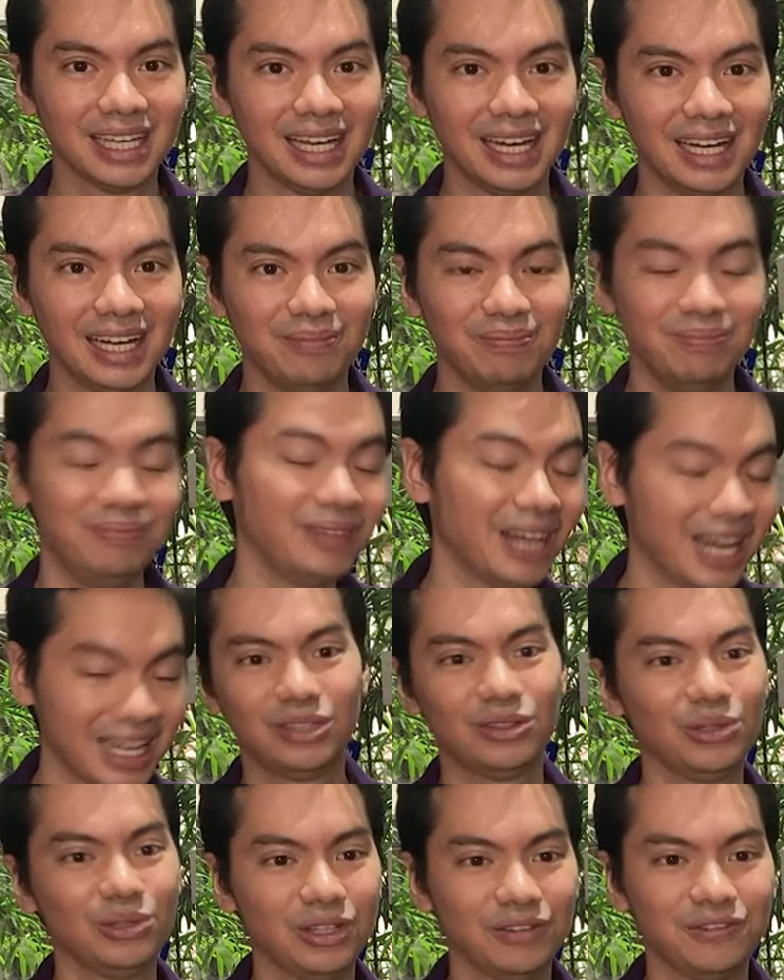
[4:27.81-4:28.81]

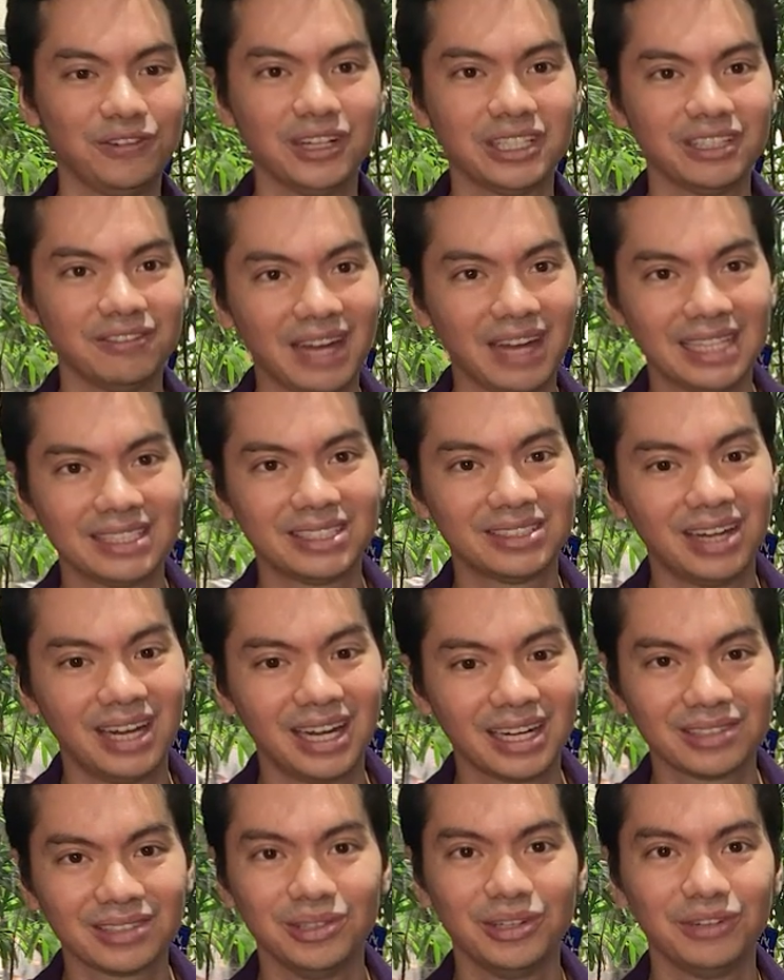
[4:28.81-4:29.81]
not to the fault of
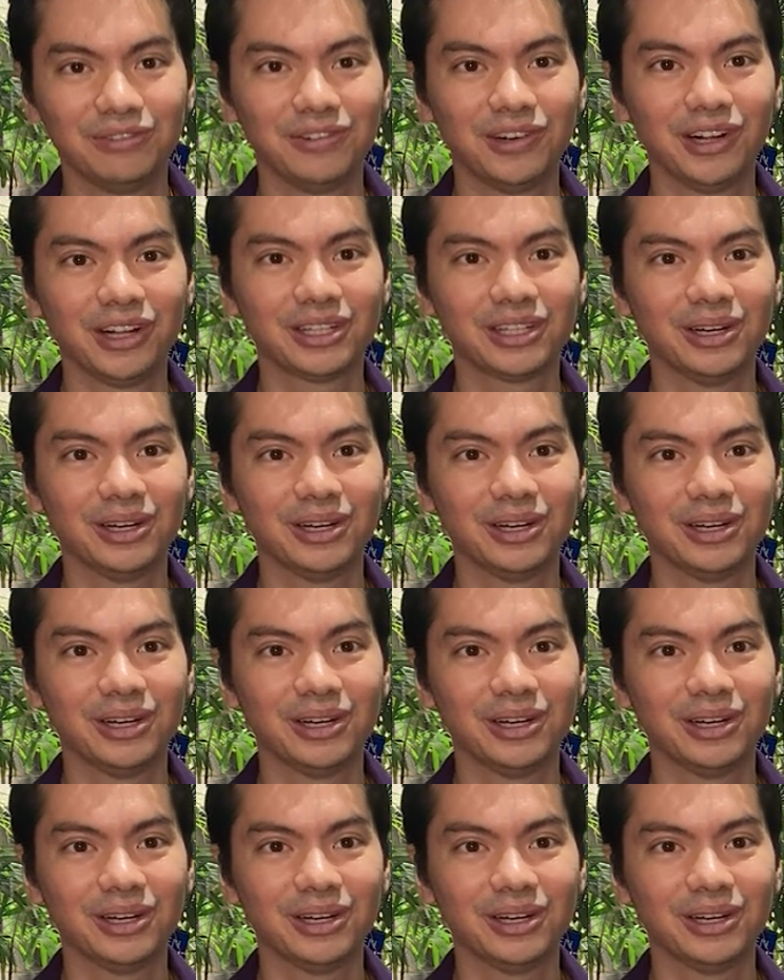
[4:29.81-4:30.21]
ASRock, to the fault